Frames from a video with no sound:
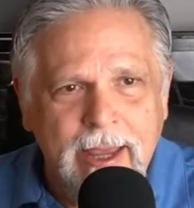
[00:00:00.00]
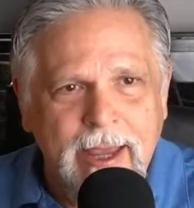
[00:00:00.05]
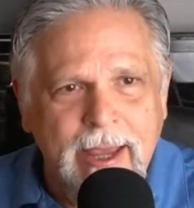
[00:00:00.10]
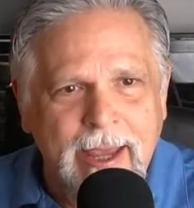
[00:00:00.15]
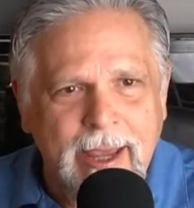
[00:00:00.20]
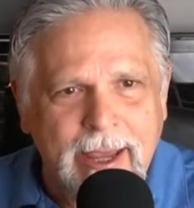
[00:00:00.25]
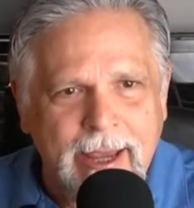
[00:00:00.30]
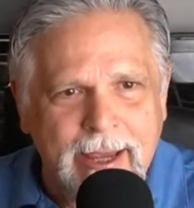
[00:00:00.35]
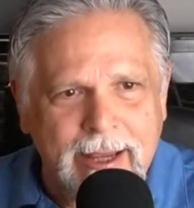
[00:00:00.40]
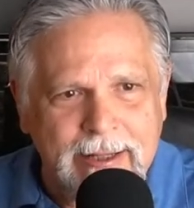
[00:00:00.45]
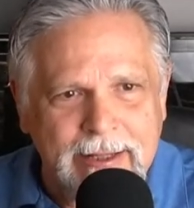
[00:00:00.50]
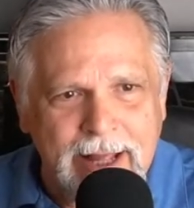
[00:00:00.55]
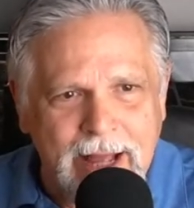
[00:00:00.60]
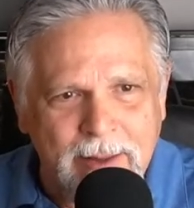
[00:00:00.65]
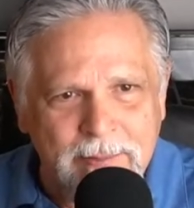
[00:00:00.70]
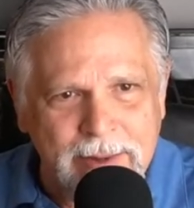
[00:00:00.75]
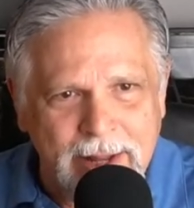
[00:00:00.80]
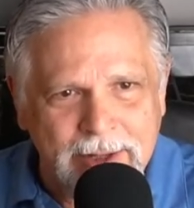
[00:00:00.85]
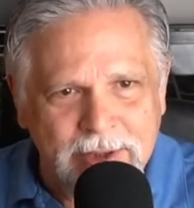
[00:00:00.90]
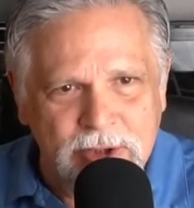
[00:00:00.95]
And
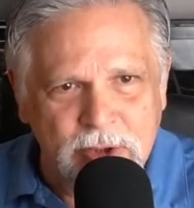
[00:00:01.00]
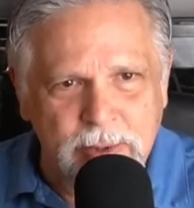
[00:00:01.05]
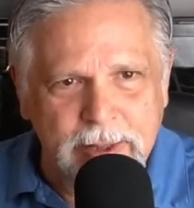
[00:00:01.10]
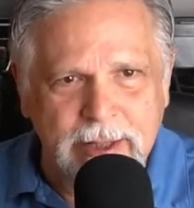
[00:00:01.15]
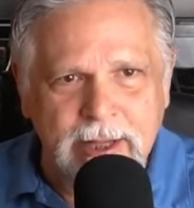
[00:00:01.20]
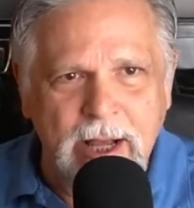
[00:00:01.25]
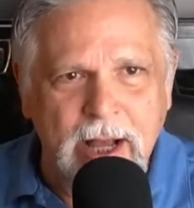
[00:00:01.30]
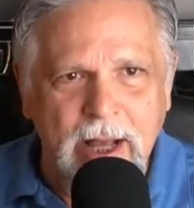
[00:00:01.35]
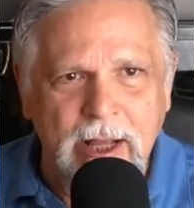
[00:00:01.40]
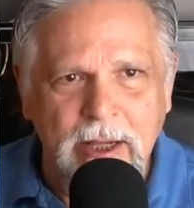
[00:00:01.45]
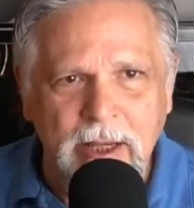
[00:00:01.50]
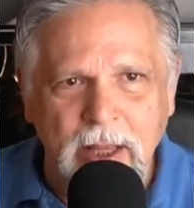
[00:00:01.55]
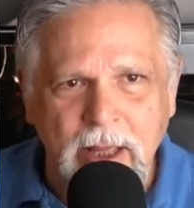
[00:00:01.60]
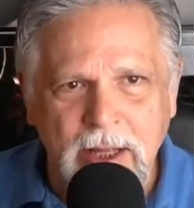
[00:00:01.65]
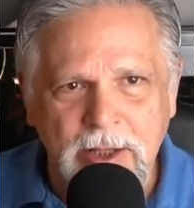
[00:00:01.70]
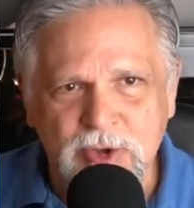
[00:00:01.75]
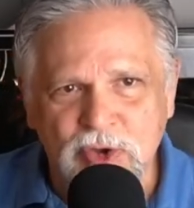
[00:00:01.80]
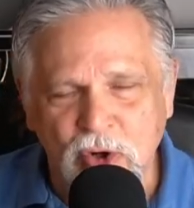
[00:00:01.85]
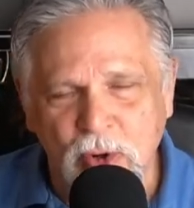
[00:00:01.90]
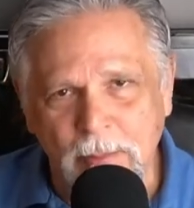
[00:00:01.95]
I'm not doing a,
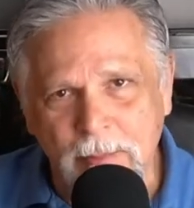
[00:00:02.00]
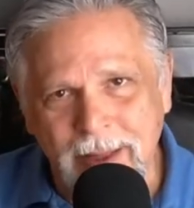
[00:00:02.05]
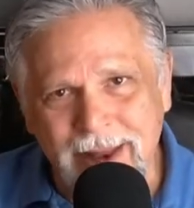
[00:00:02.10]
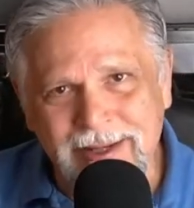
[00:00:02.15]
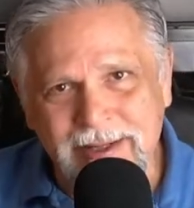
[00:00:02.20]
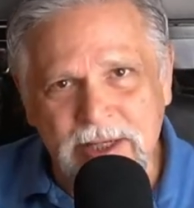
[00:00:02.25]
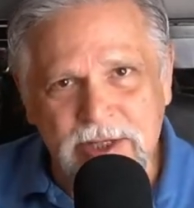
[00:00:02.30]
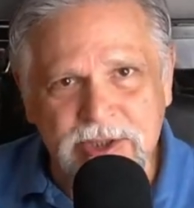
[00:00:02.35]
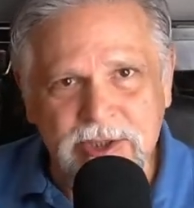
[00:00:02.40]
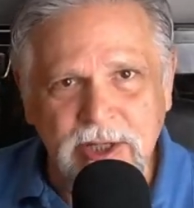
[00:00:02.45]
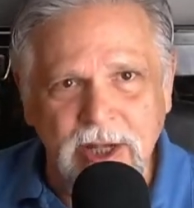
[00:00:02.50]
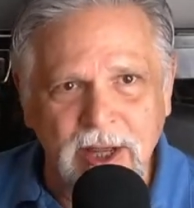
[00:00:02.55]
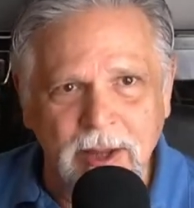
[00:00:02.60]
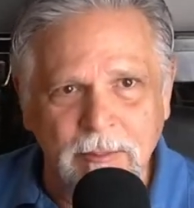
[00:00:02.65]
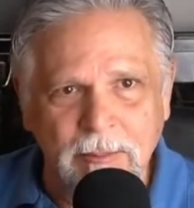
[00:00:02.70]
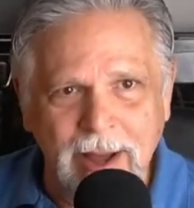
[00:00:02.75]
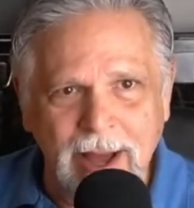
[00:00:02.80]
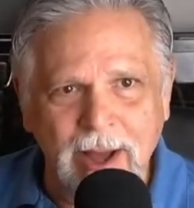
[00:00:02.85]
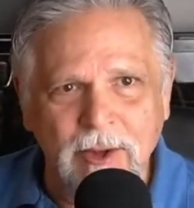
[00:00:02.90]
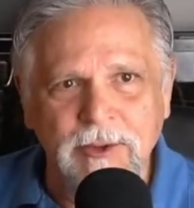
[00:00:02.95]
a tremendous
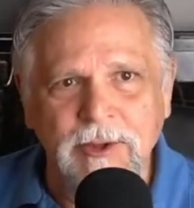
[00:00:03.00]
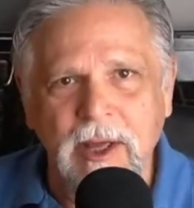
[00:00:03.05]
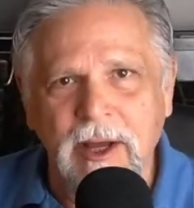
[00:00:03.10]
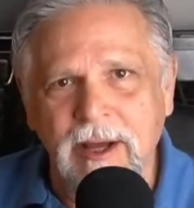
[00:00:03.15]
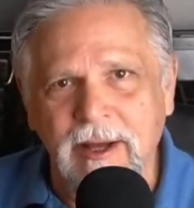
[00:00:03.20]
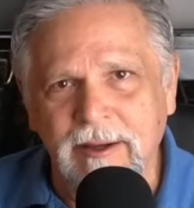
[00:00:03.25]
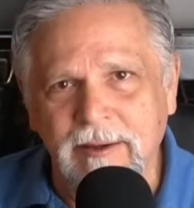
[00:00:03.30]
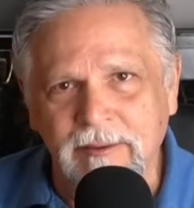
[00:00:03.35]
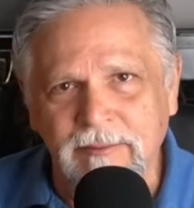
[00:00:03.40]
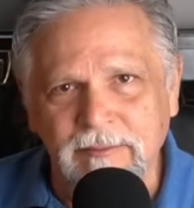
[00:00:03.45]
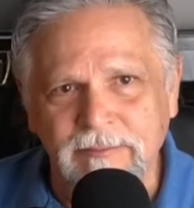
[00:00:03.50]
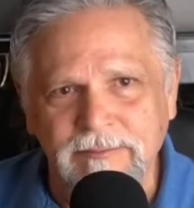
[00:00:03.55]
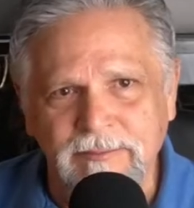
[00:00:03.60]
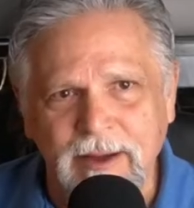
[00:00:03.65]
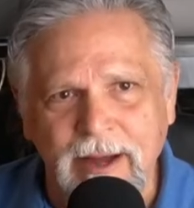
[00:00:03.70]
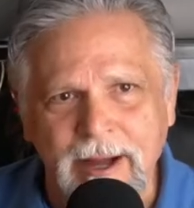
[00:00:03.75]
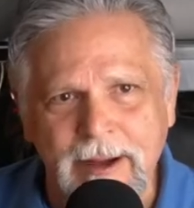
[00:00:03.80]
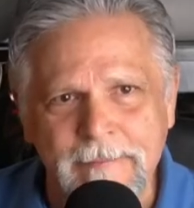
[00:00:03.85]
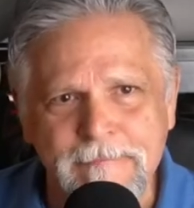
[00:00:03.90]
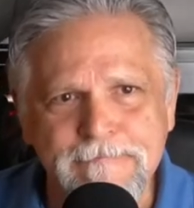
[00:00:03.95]
amount of
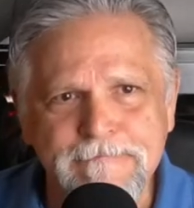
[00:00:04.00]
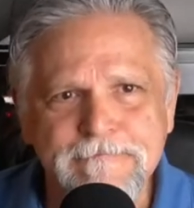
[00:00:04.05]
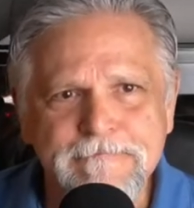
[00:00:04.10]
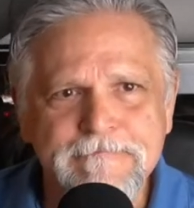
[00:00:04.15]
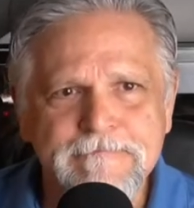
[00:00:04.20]
um,